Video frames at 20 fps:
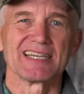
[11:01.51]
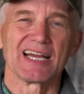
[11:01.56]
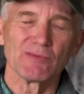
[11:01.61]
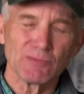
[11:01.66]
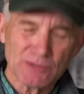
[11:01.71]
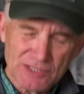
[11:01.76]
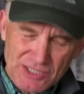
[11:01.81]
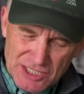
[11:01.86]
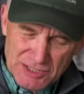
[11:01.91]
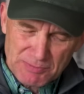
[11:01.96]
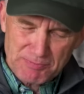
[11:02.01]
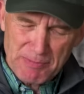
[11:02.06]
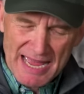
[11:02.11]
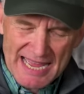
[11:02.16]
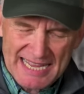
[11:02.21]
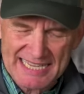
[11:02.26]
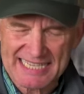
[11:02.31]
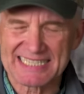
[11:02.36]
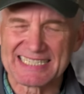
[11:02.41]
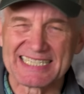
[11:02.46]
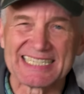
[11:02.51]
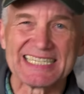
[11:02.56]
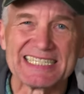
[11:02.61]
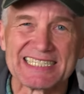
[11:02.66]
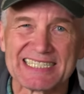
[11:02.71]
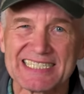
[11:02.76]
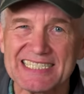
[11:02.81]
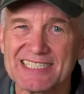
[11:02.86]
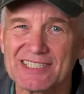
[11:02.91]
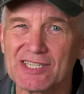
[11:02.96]
I was just back in
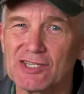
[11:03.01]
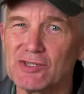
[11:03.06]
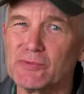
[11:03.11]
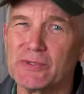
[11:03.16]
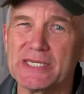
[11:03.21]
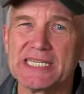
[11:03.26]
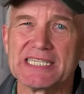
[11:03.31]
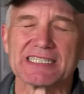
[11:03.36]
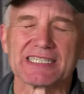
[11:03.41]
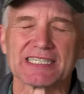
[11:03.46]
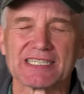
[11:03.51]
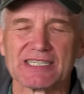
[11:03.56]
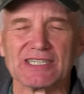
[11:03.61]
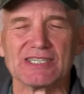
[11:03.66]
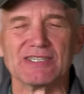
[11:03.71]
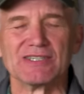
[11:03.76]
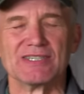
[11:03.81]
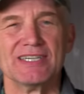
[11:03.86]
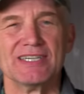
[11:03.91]
DC two weeks ago,